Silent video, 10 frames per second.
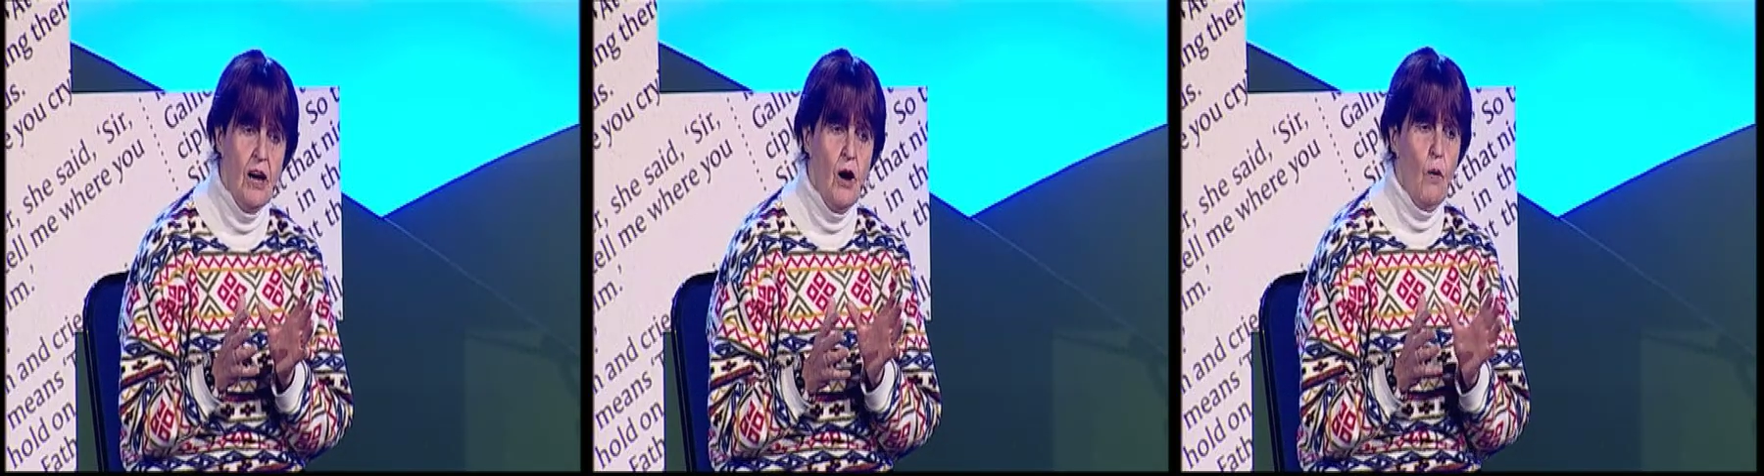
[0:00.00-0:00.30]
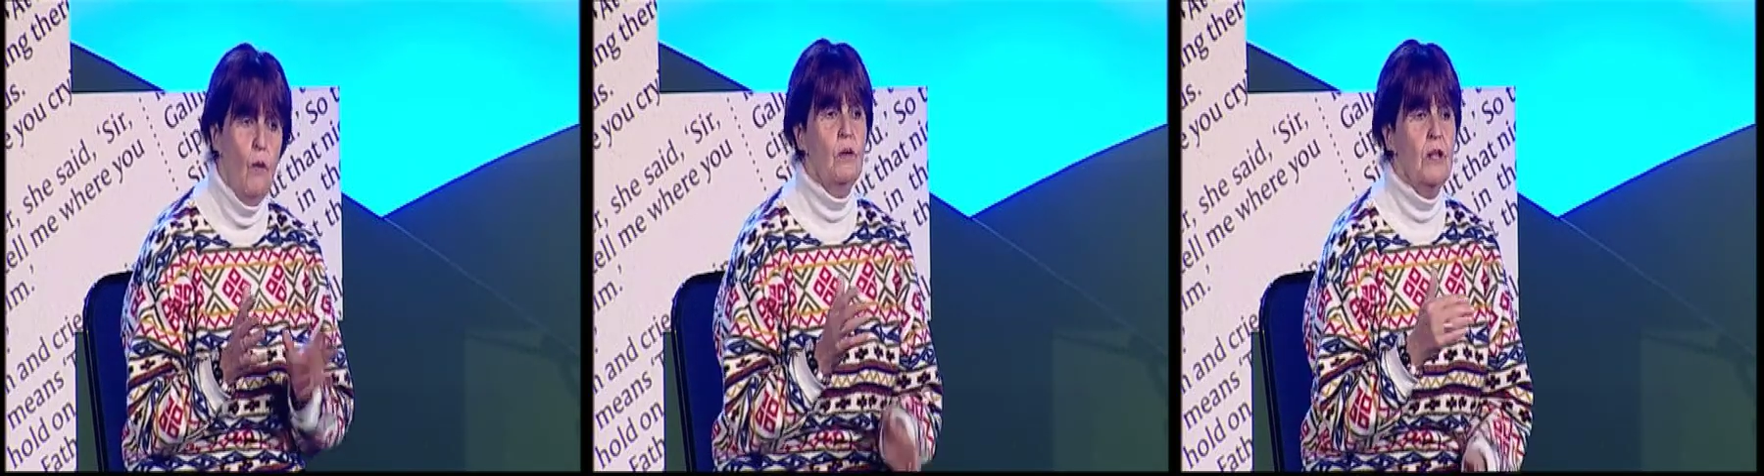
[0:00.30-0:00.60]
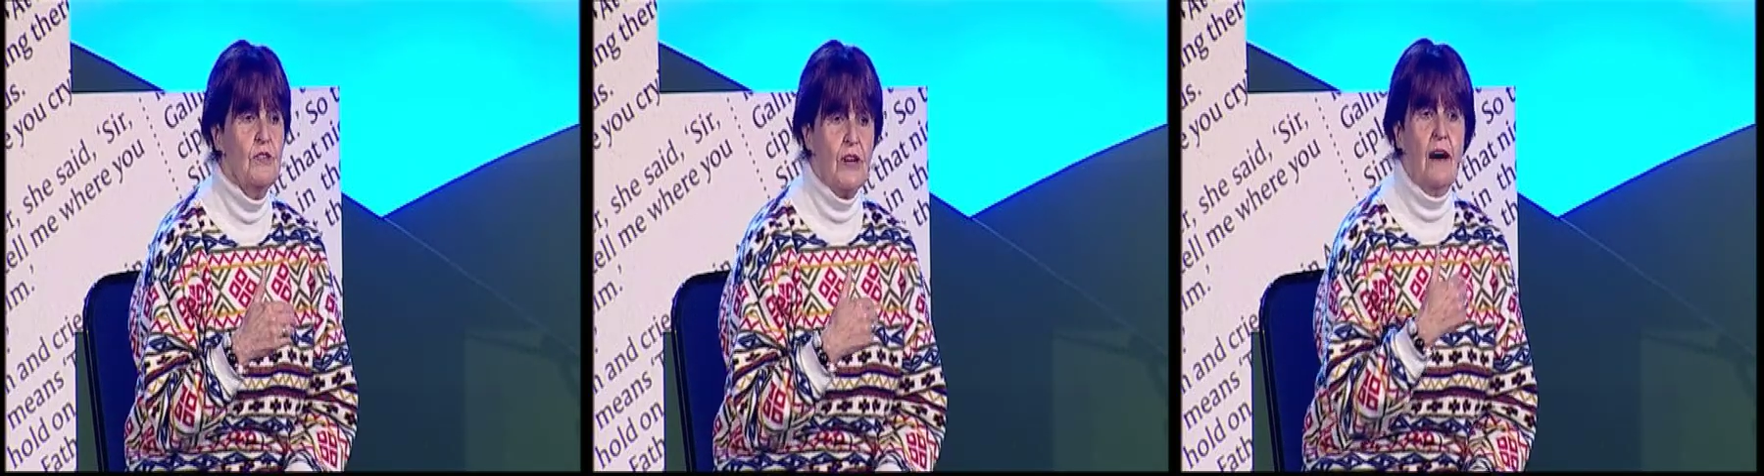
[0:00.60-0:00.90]
all
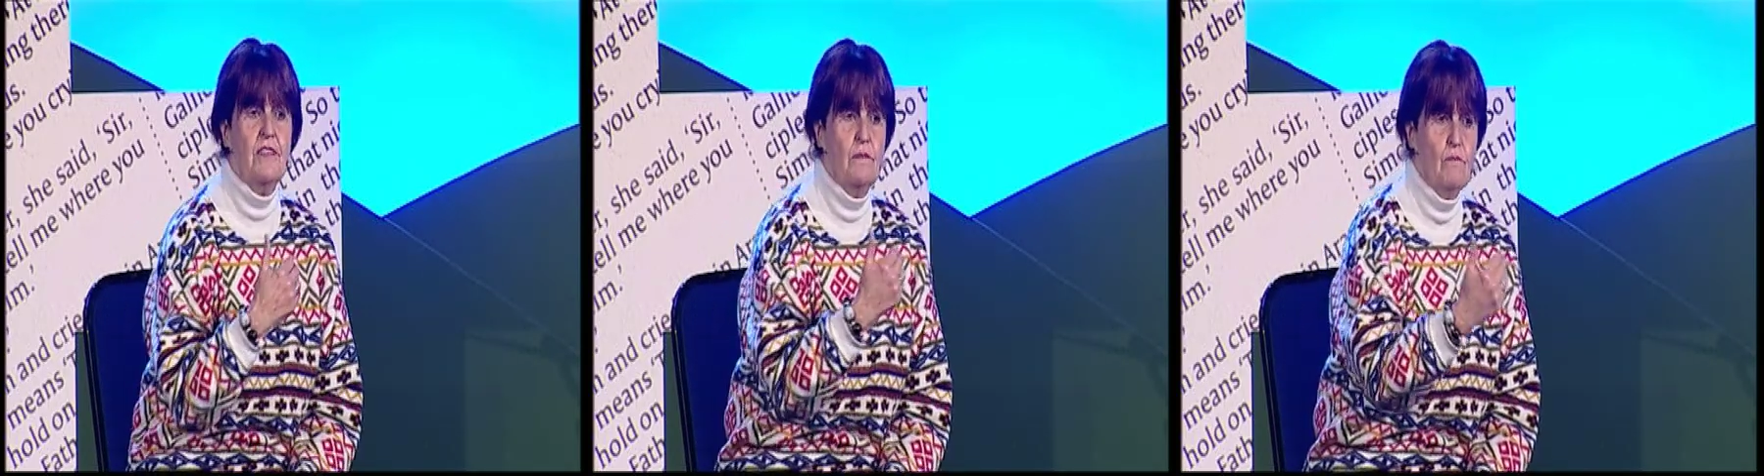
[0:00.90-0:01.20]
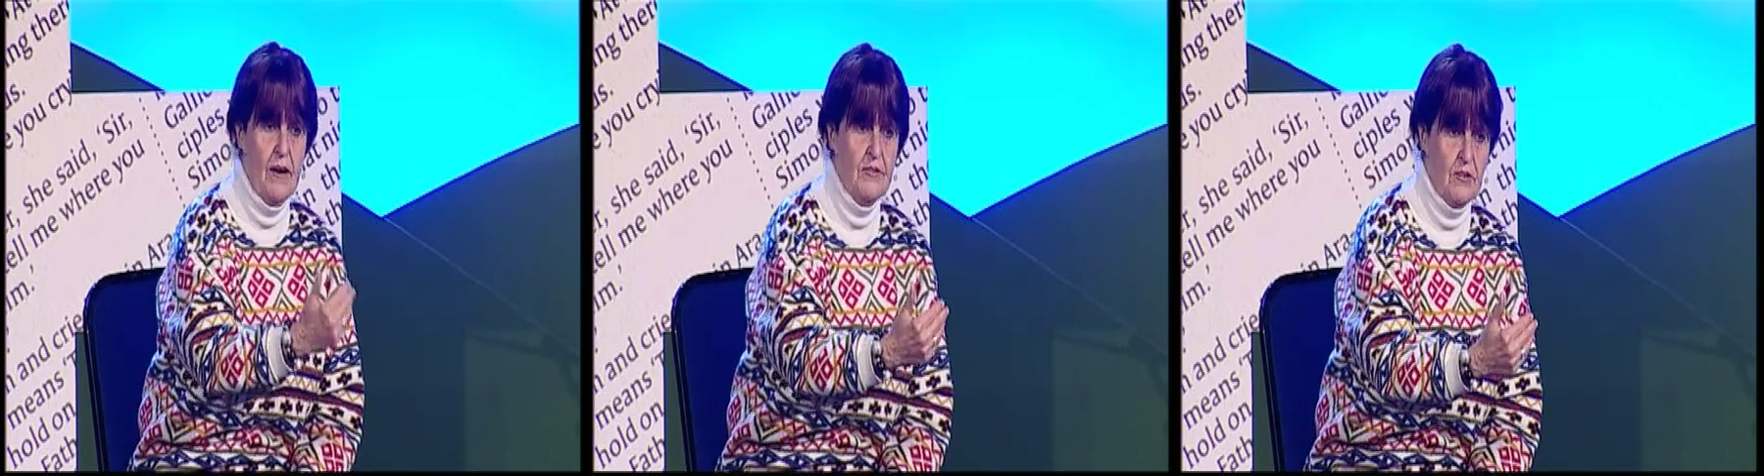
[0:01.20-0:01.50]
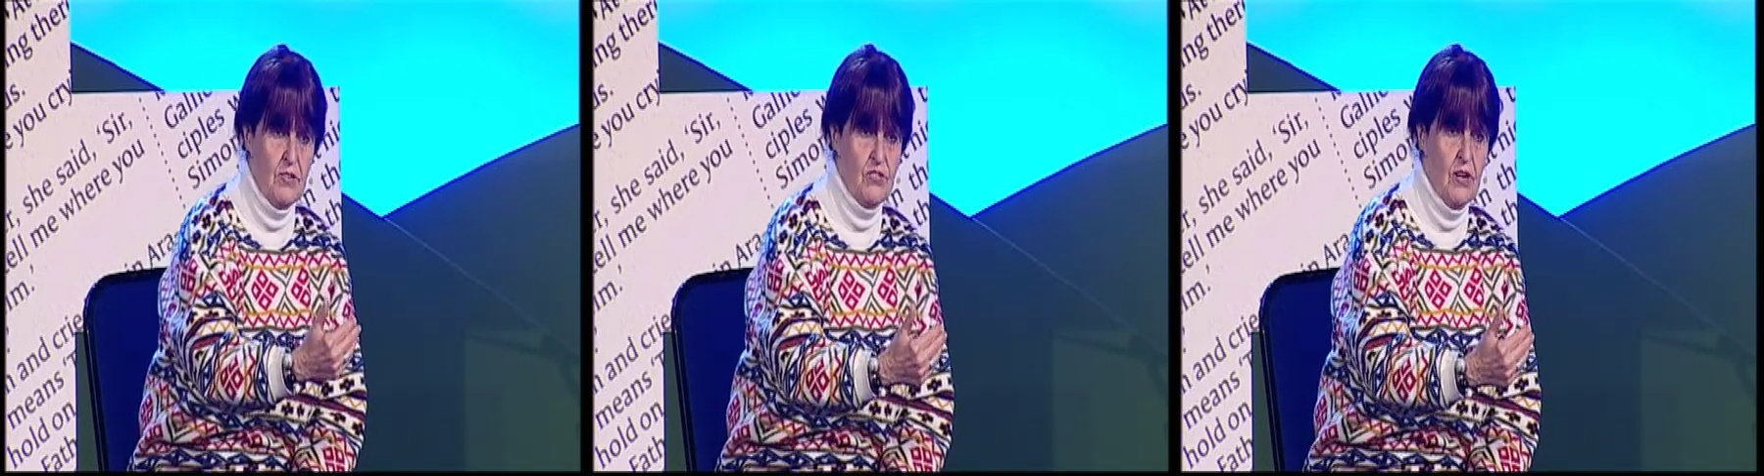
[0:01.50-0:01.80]
those other
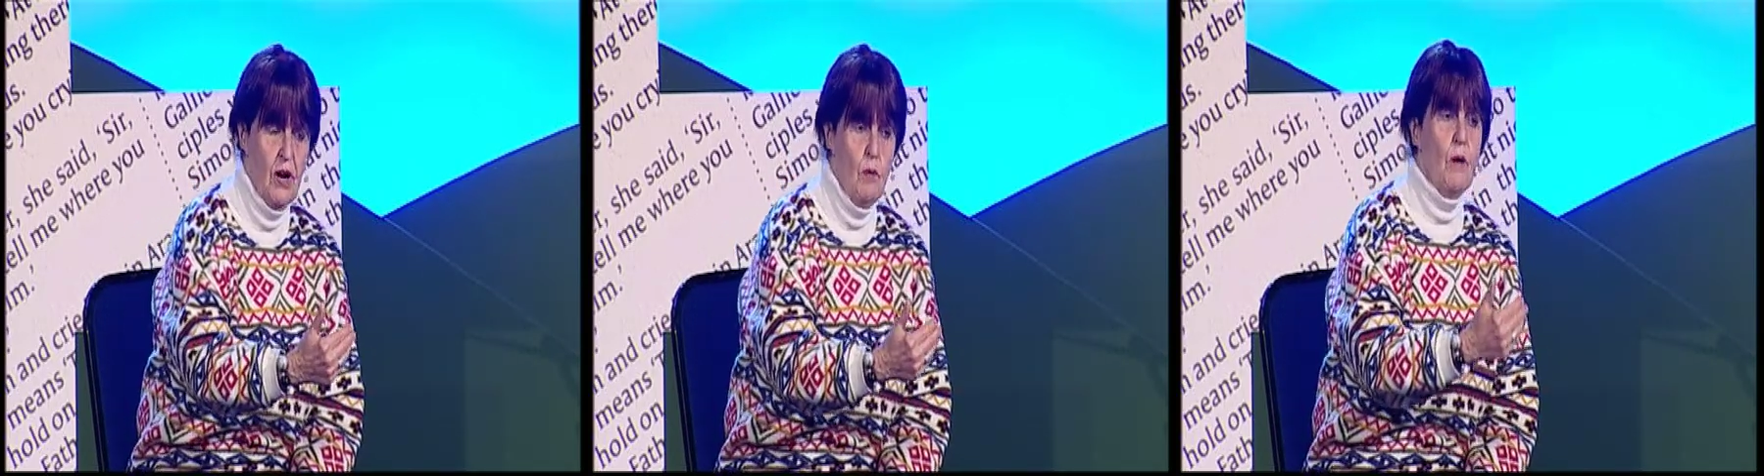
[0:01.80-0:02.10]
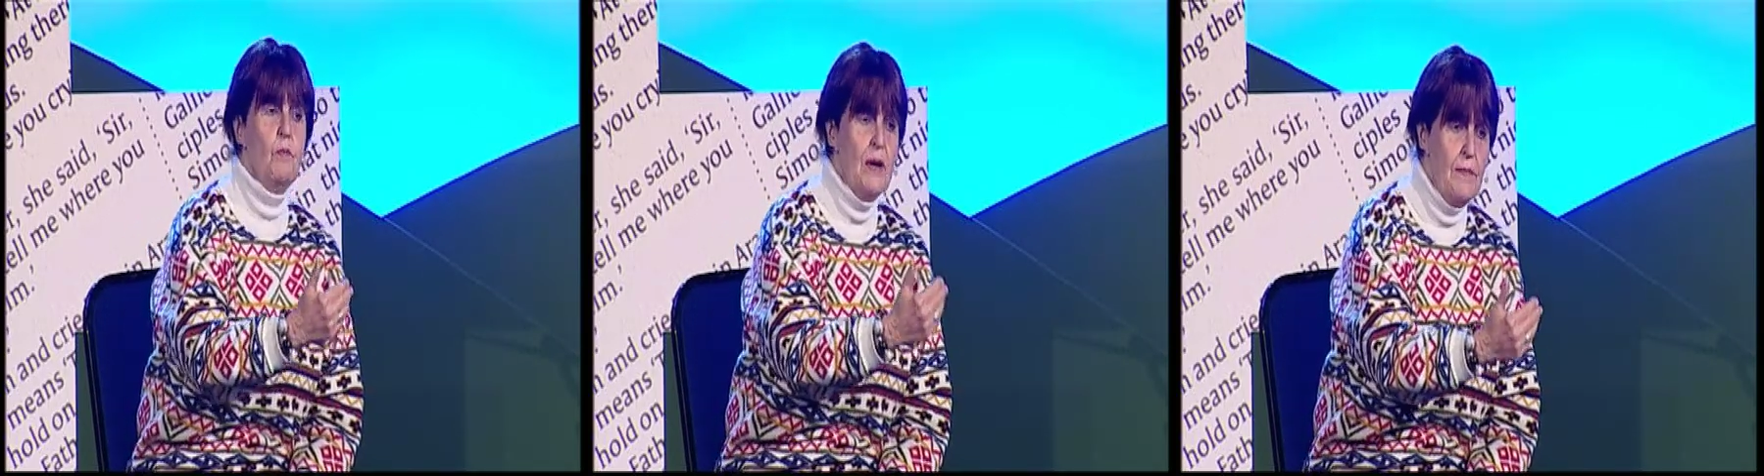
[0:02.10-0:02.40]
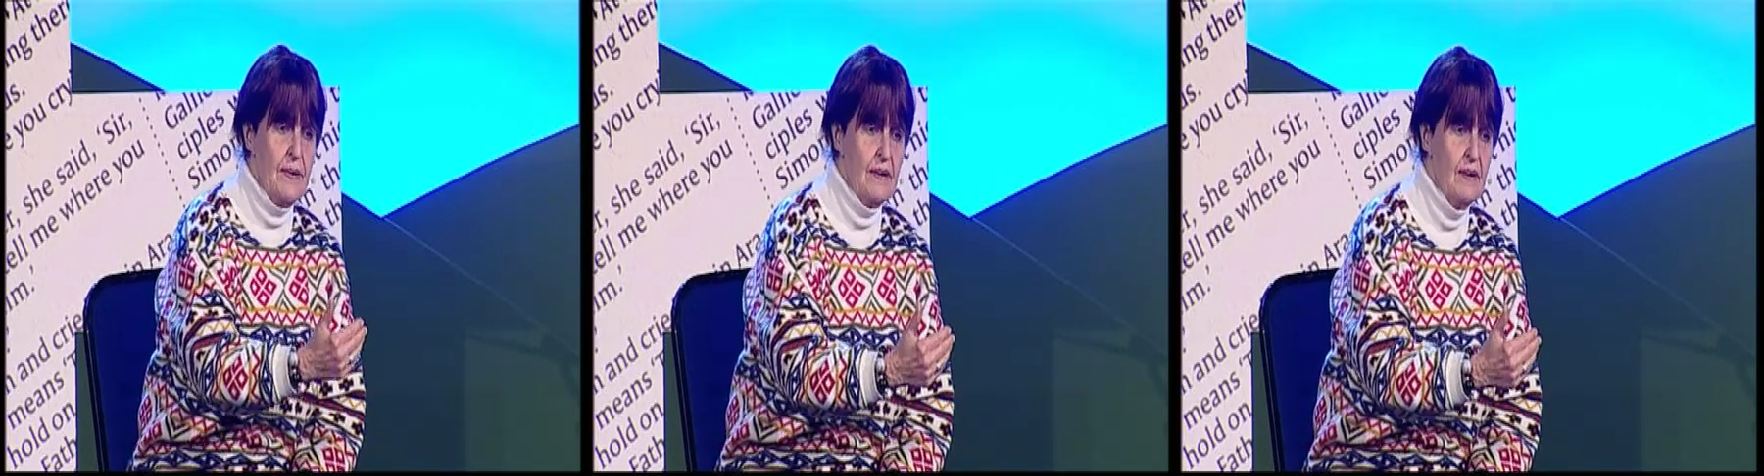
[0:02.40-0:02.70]
mothers were
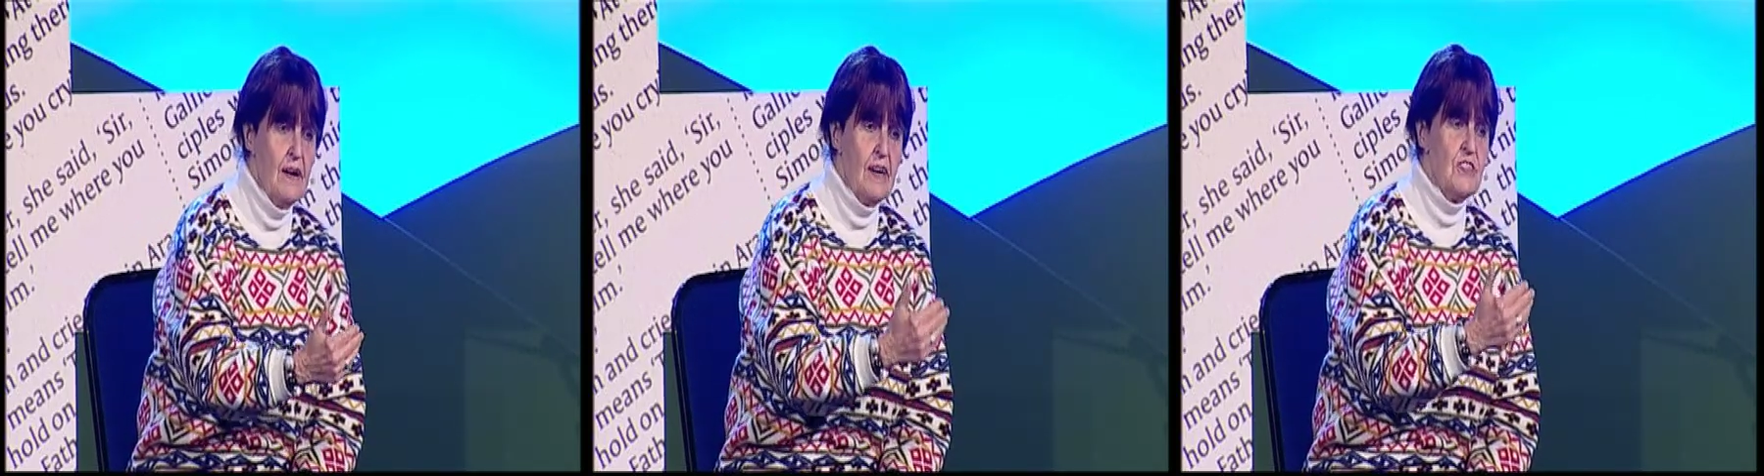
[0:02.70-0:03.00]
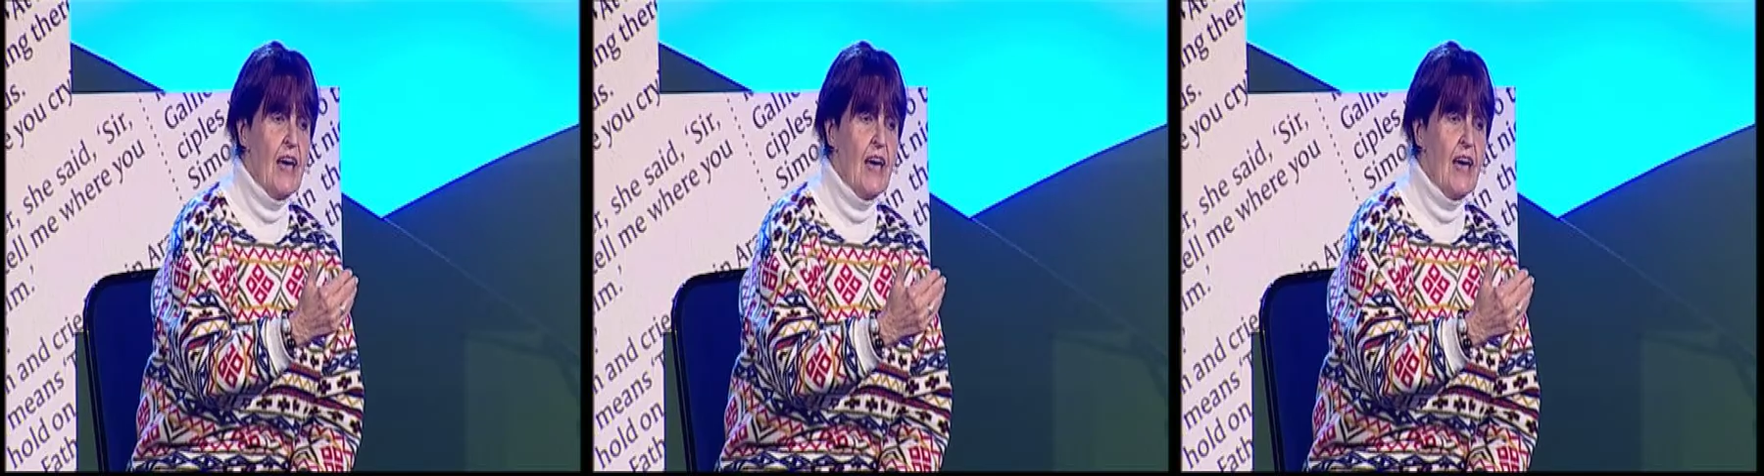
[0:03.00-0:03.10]
weeping because